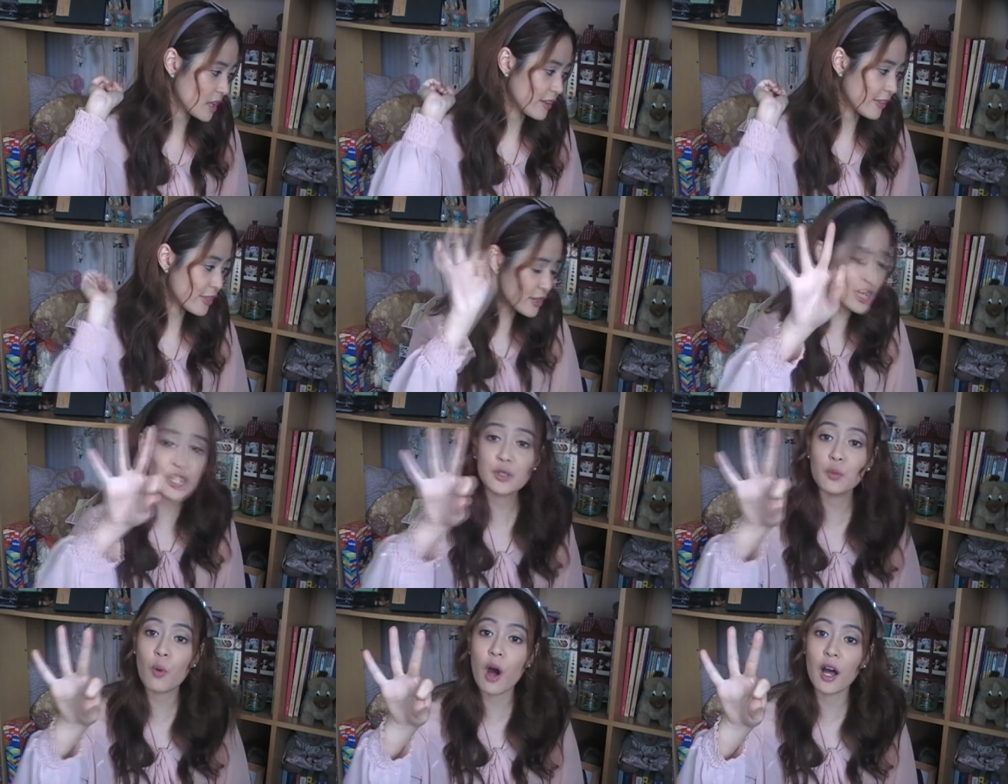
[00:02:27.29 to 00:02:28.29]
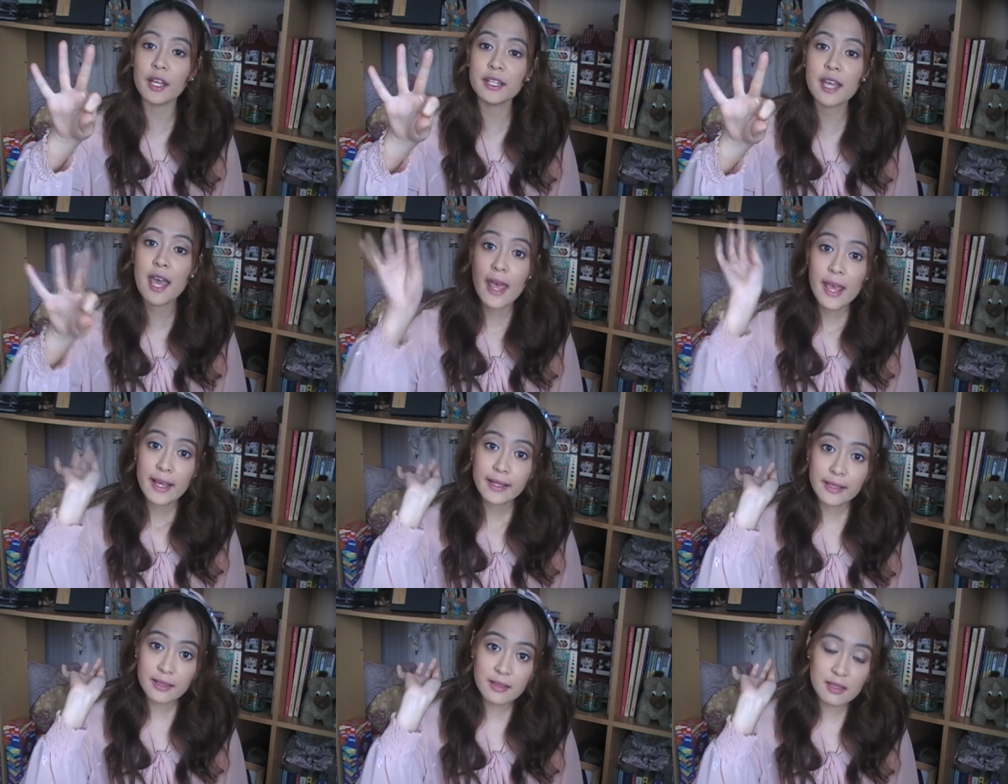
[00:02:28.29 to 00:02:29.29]
The third one
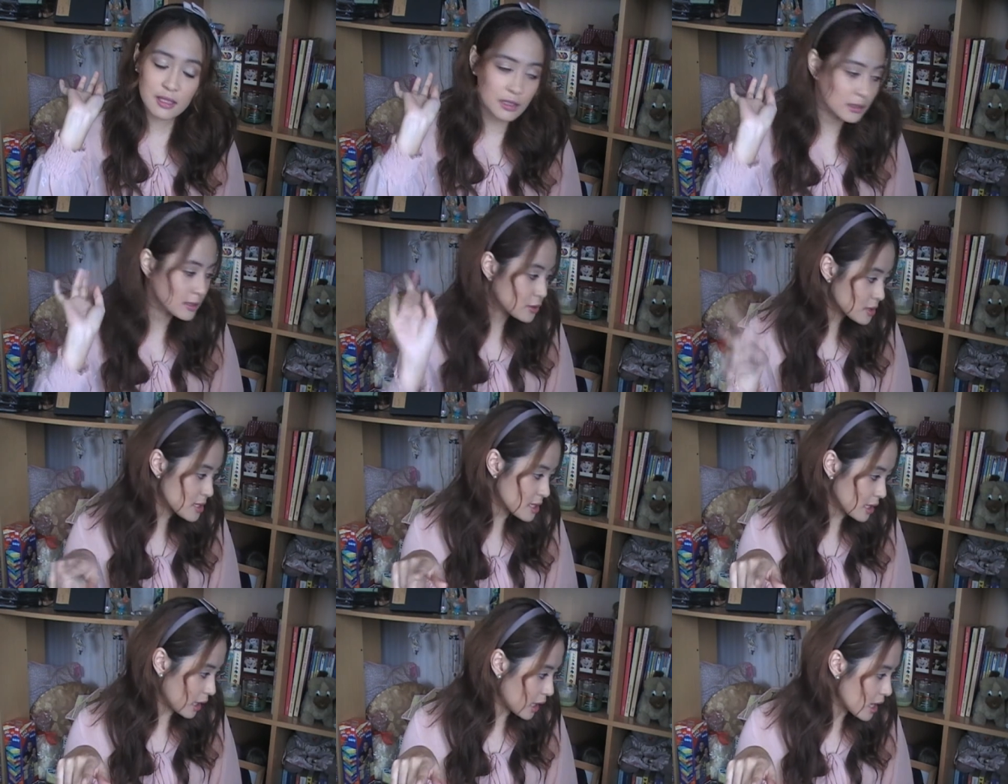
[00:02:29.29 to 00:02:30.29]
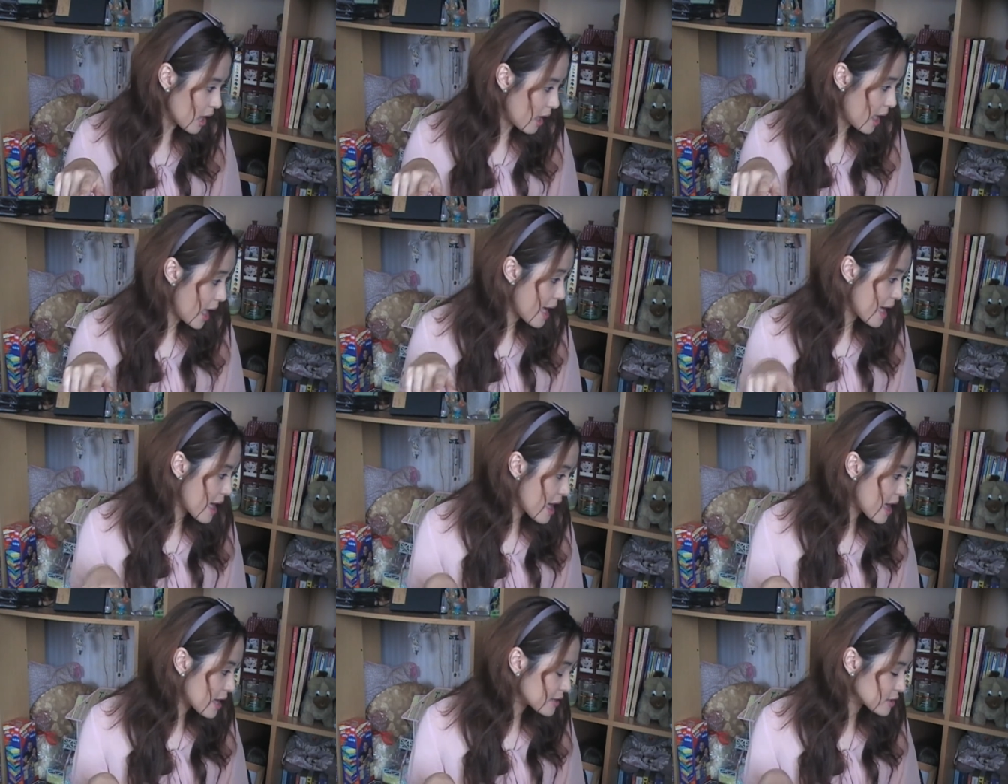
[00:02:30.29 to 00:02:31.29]
is gluttony,
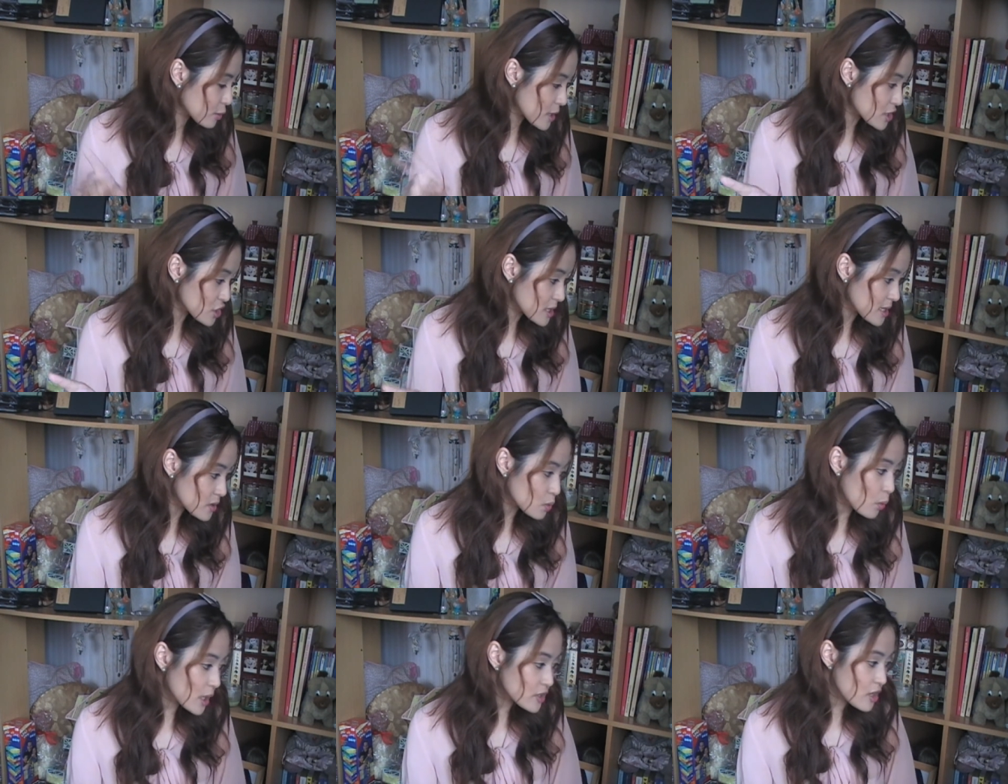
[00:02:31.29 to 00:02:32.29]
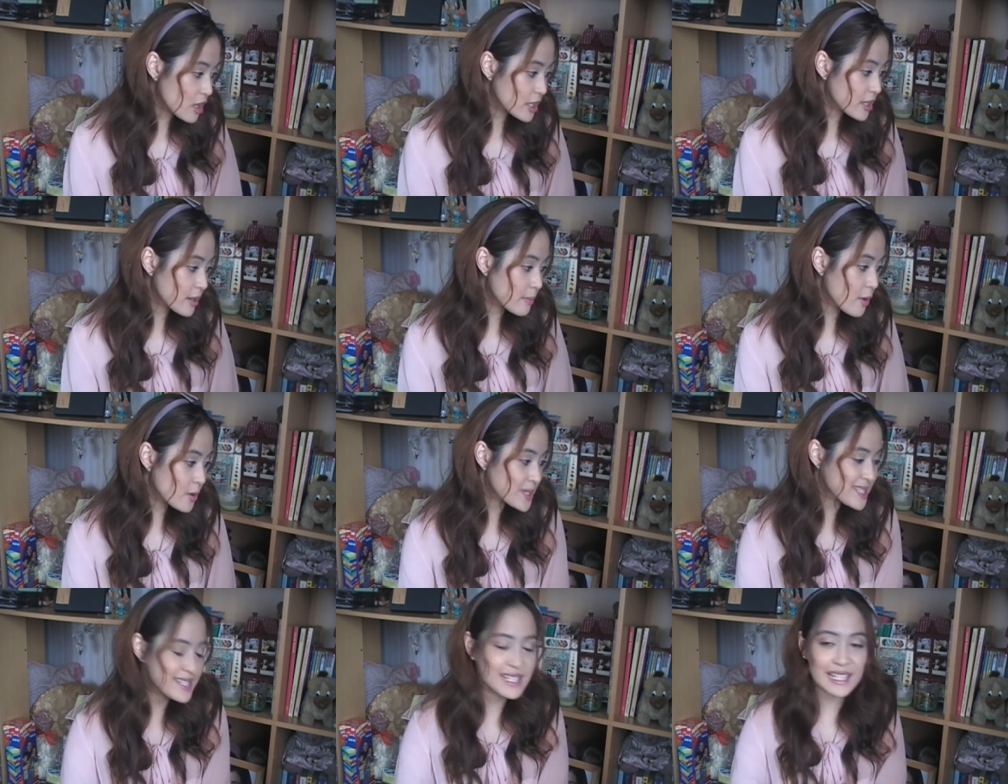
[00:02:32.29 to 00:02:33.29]
and the question is, what are your
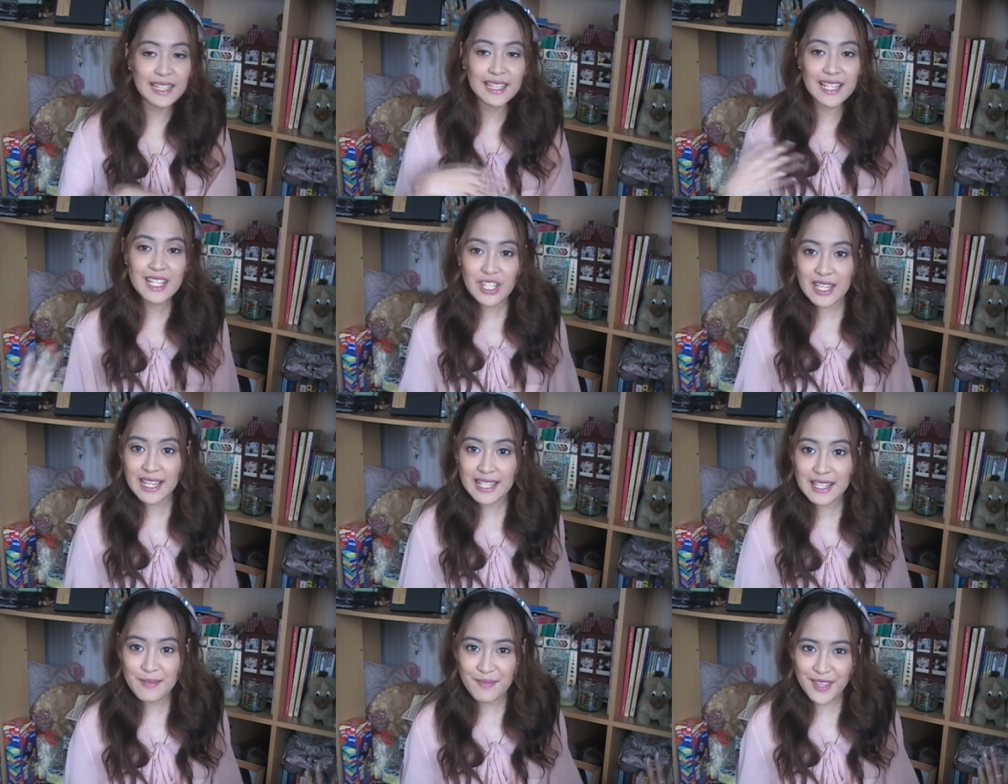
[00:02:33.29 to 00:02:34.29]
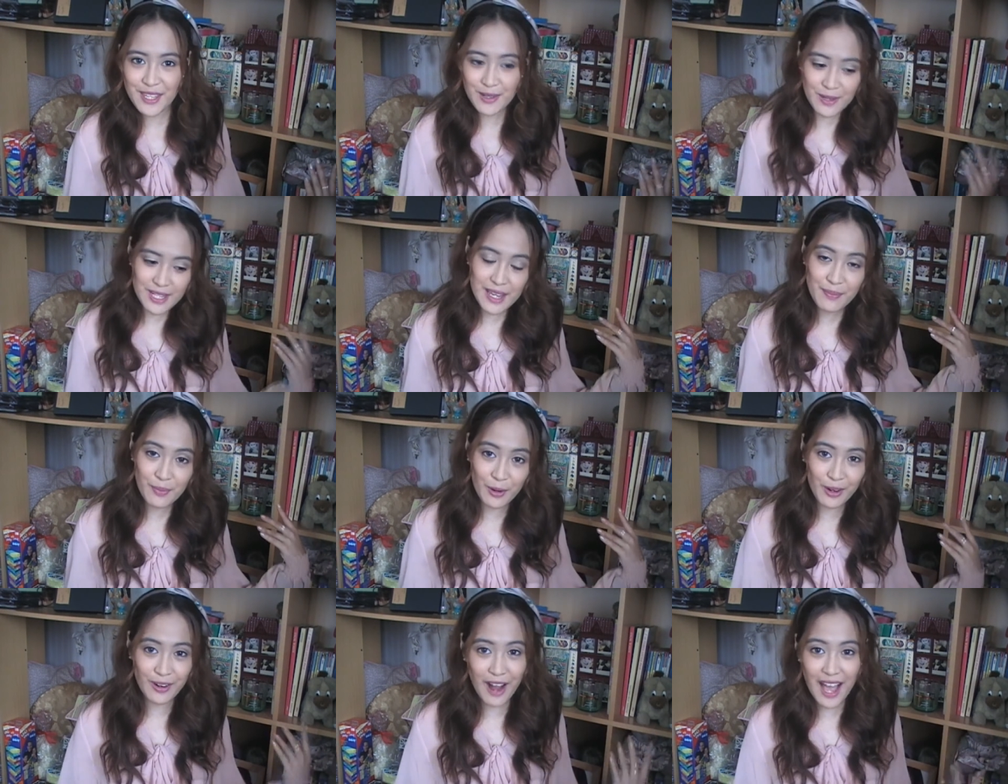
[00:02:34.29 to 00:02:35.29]
most delicious beauty
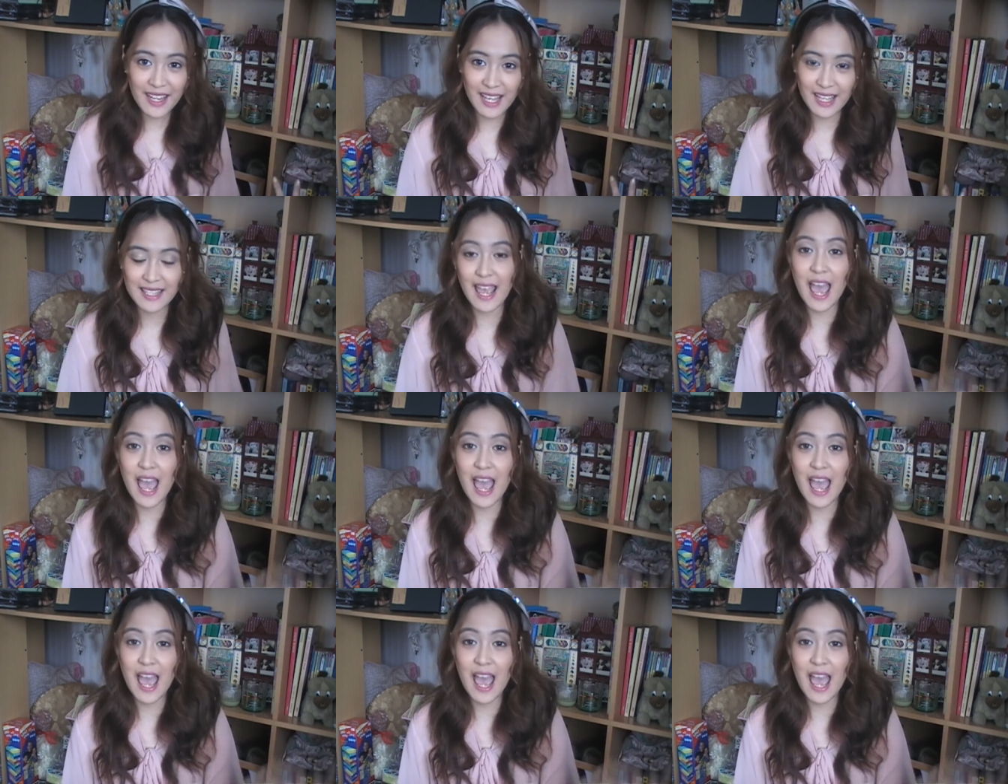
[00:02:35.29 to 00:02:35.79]
products?